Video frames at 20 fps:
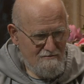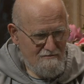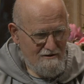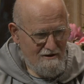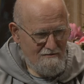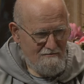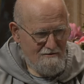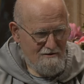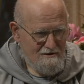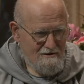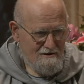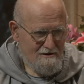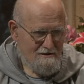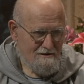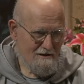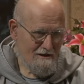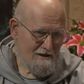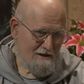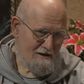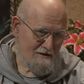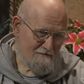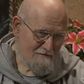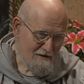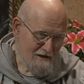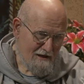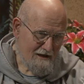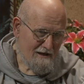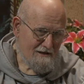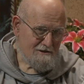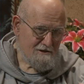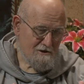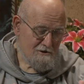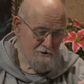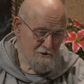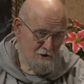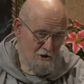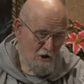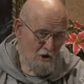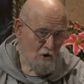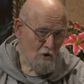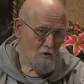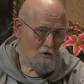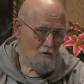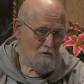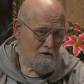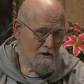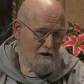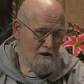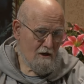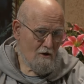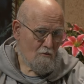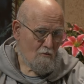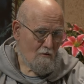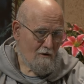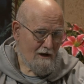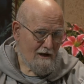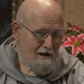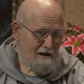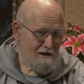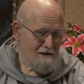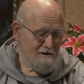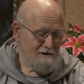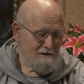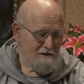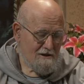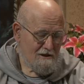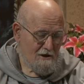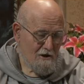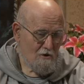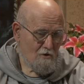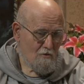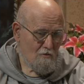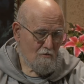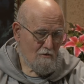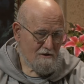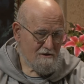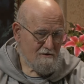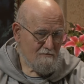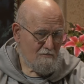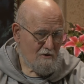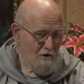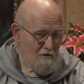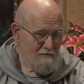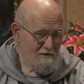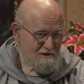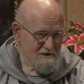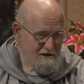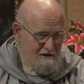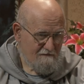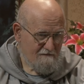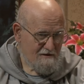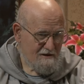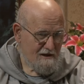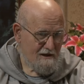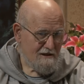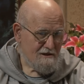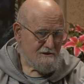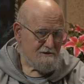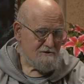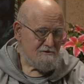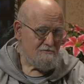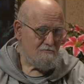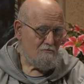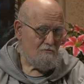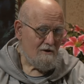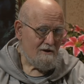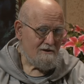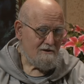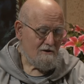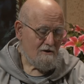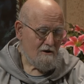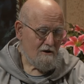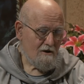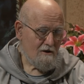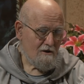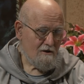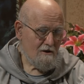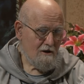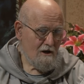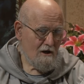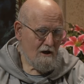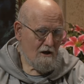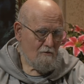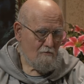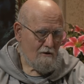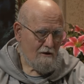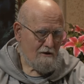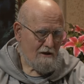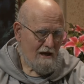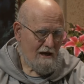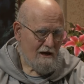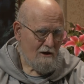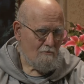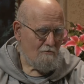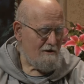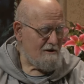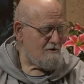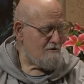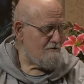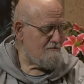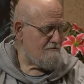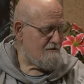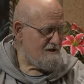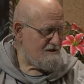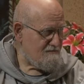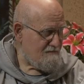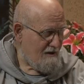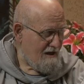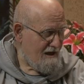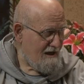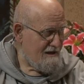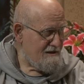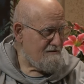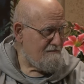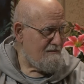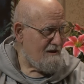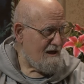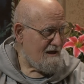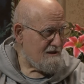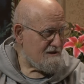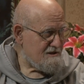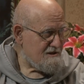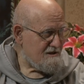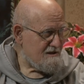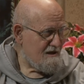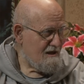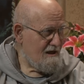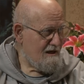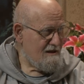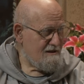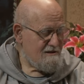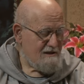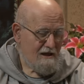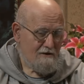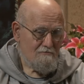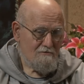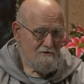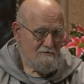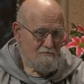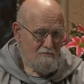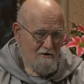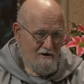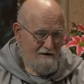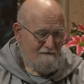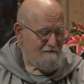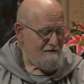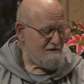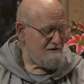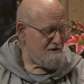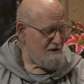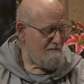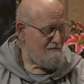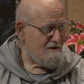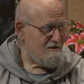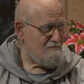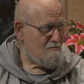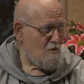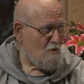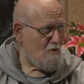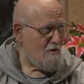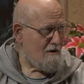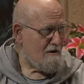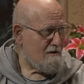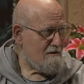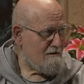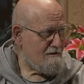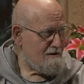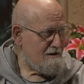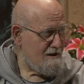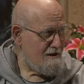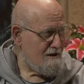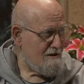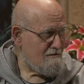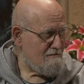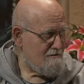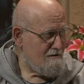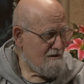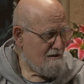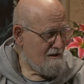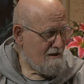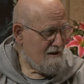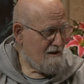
people of God know why, you know, what the Pope has given us, what, are what, how we could respond best, right. they will profit so much more. Oh, you know? yes.